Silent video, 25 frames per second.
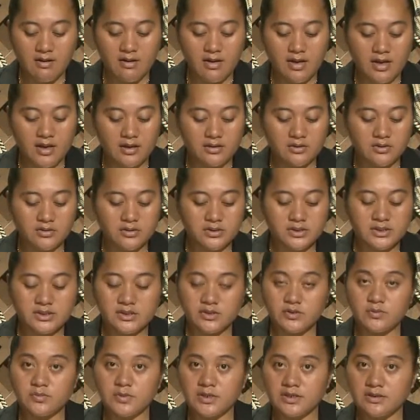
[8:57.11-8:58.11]
and
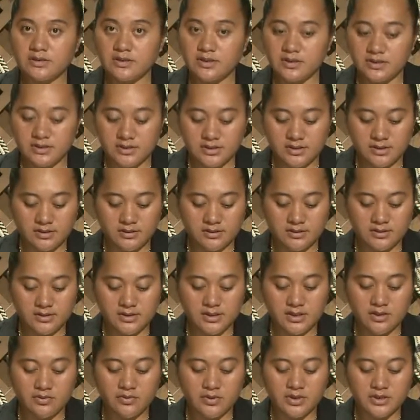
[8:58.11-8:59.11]
consuming these
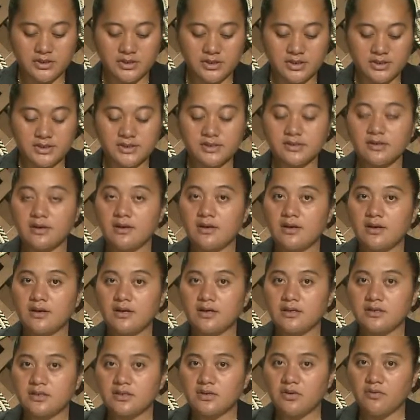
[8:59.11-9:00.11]
sea creatures
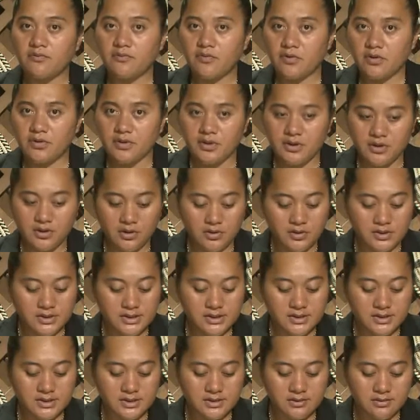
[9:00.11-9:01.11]
until further
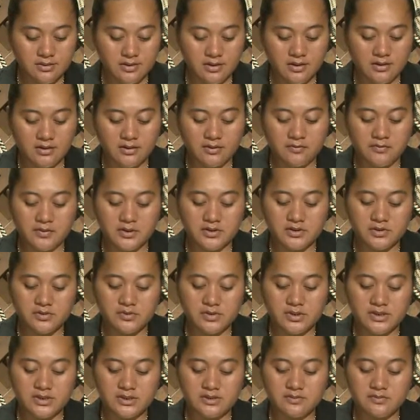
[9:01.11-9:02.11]
notice. The
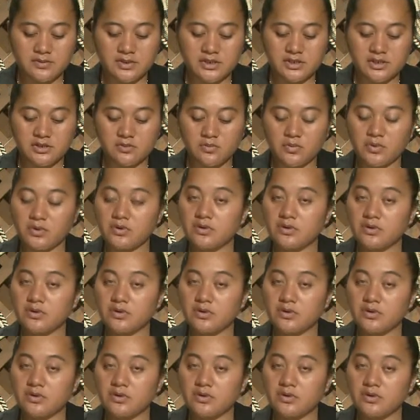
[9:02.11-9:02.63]
Fisheries Division will